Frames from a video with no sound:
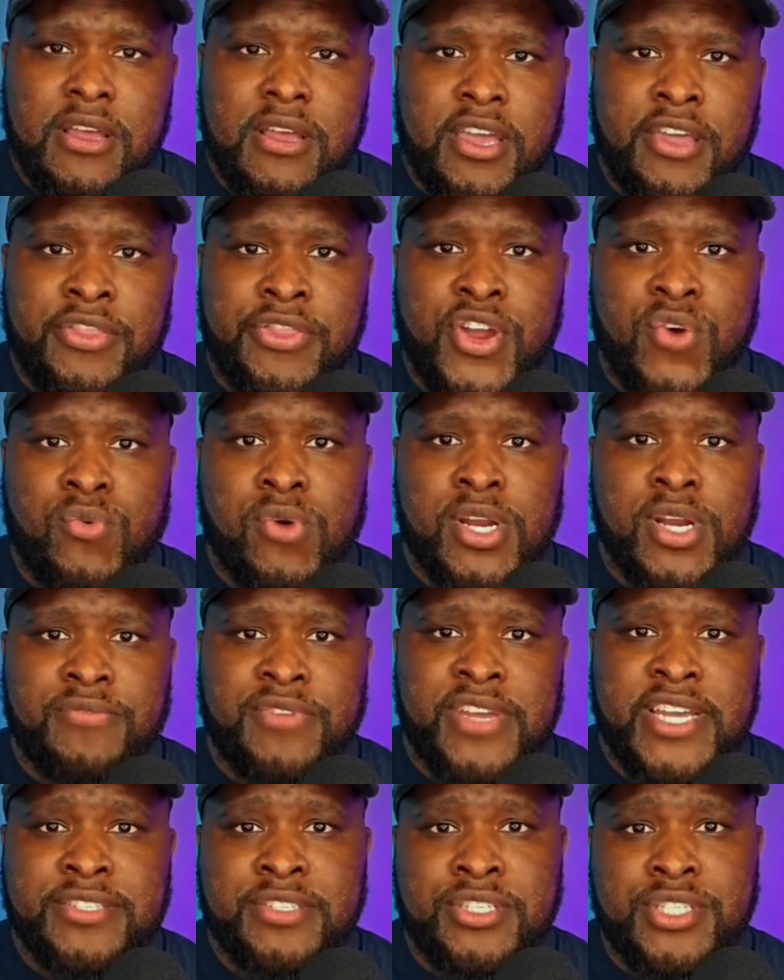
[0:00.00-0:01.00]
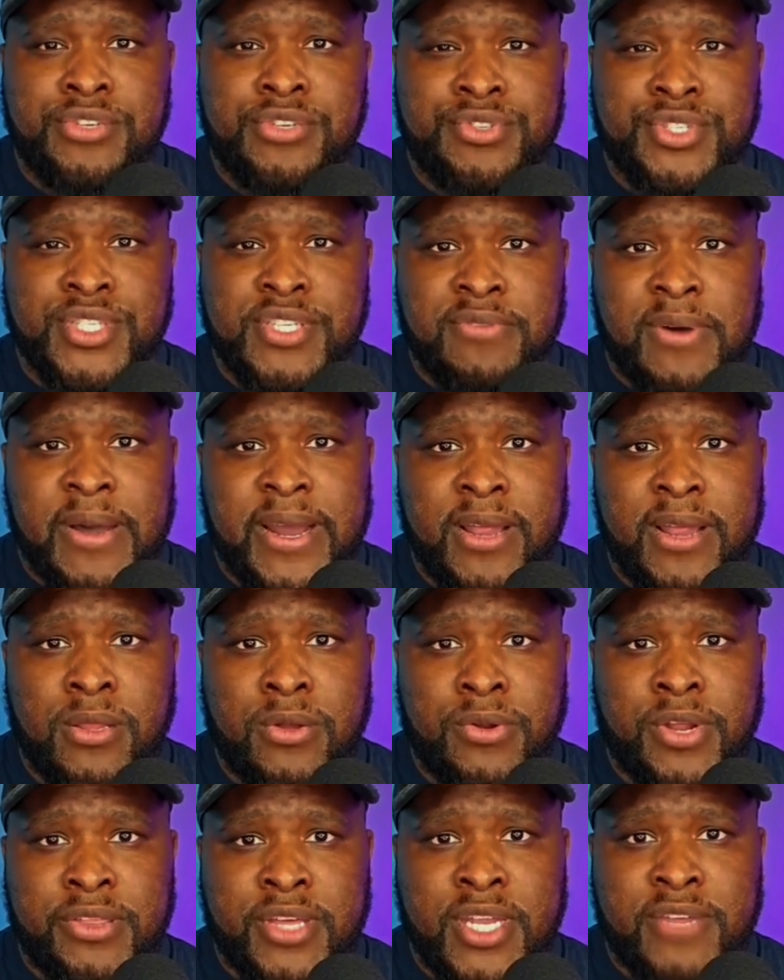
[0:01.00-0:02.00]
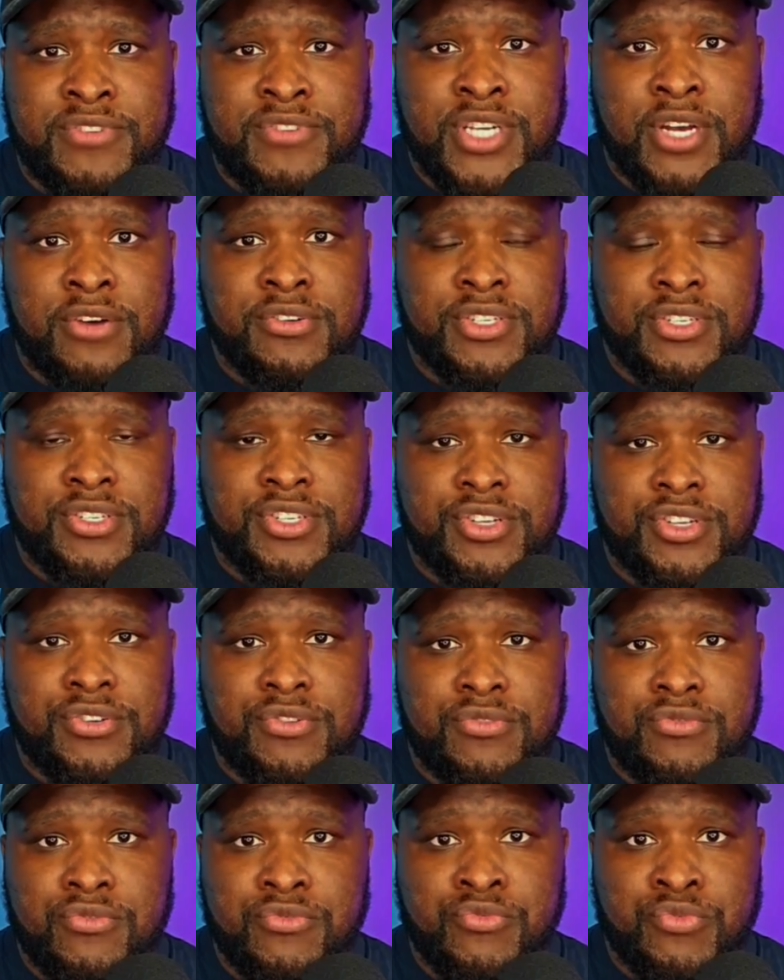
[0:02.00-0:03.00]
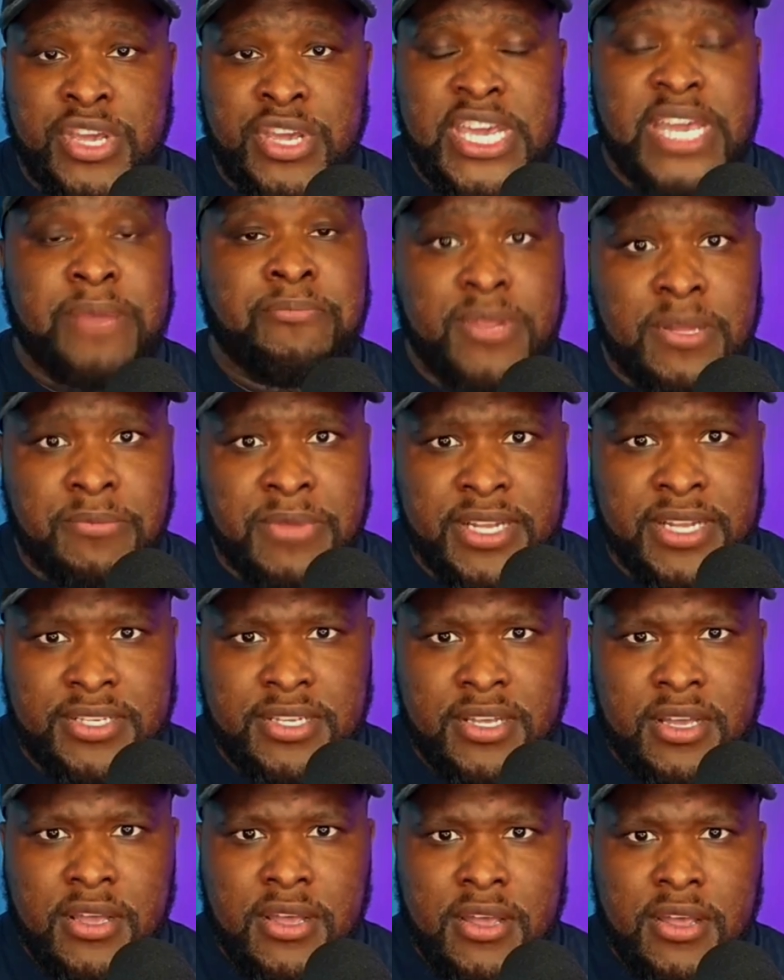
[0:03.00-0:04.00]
and they're one of the institutions of higher learning that have chosen to re-implement